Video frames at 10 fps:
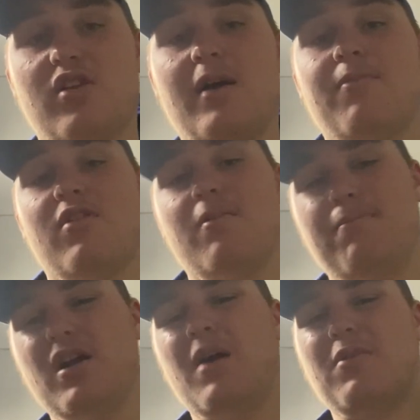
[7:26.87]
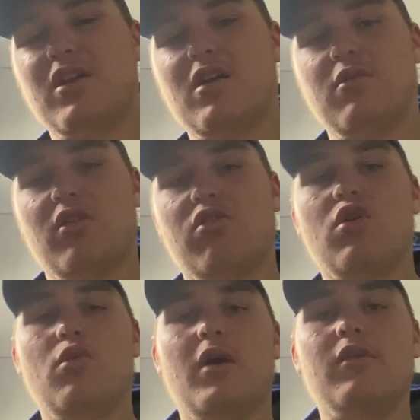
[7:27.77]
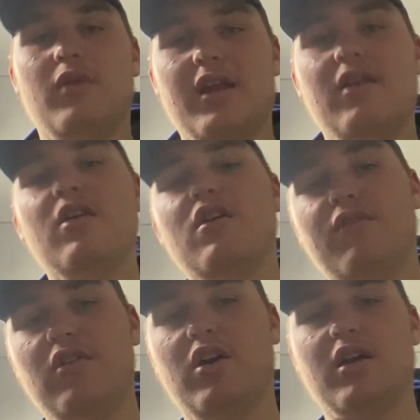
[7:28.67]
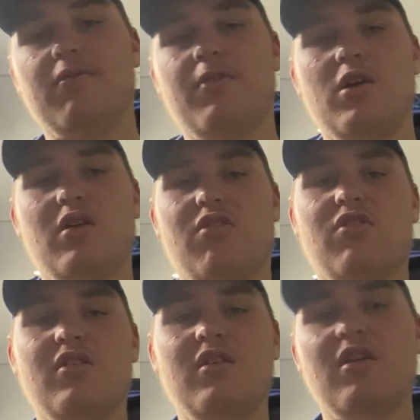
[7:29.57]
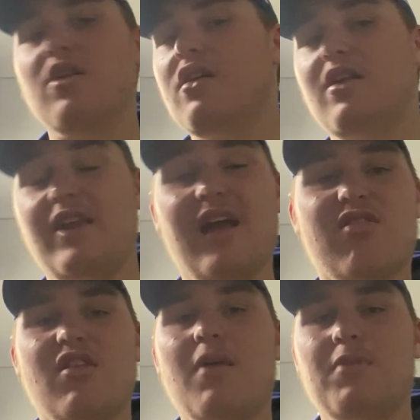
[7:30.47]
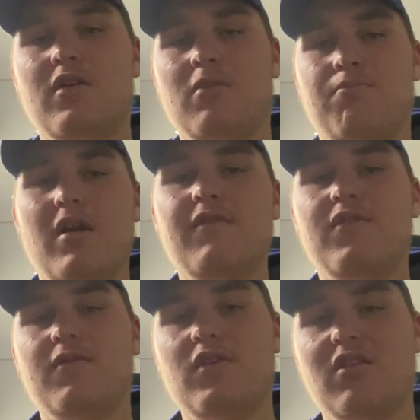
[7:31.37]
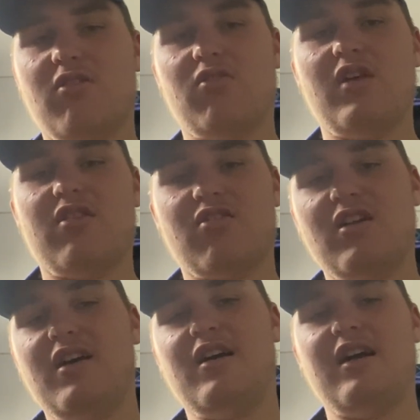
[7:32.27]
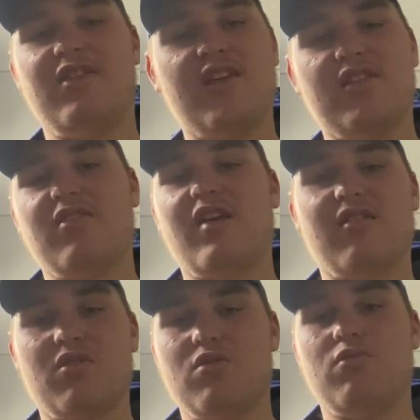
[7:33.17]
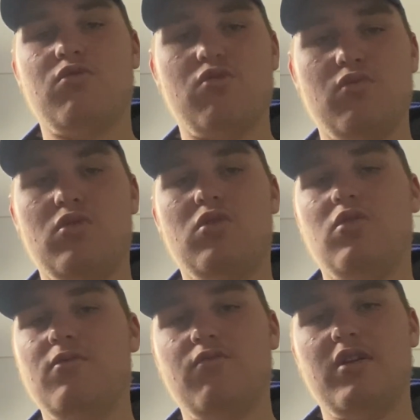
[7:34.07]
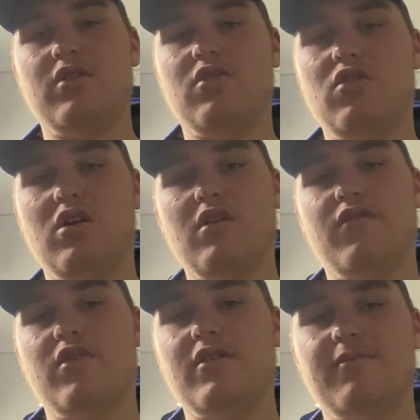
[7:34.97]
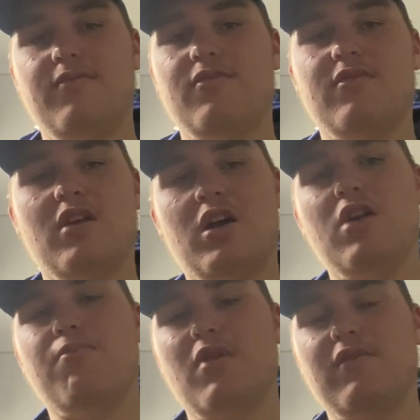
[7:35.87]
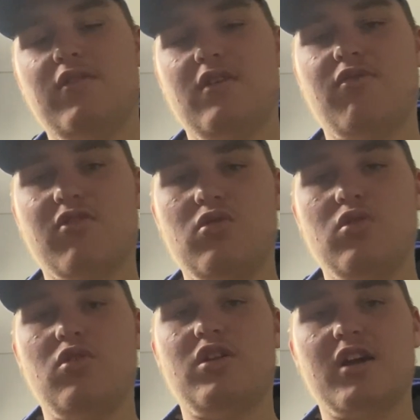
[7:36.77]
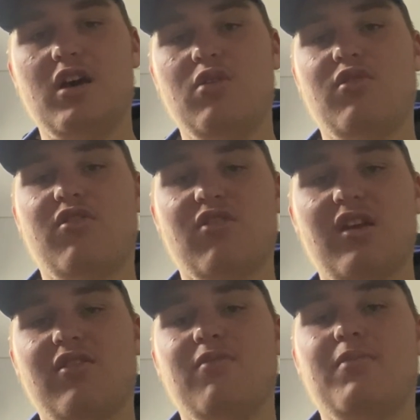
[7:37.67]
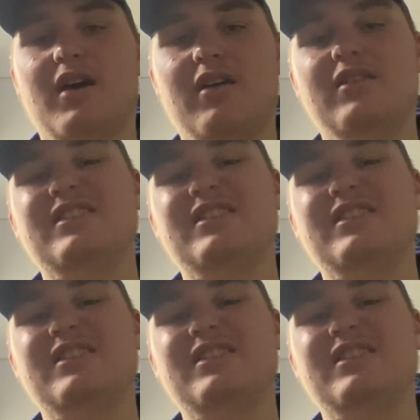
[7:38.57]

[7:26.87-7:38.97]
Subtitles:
upset. But I'm going to go with a 2-1 win for Nottingham Forest. Next up, we've got Brentford versus Leicester. I think this has a draw written all over it. I know Brentford have scored a lot of goals this season, but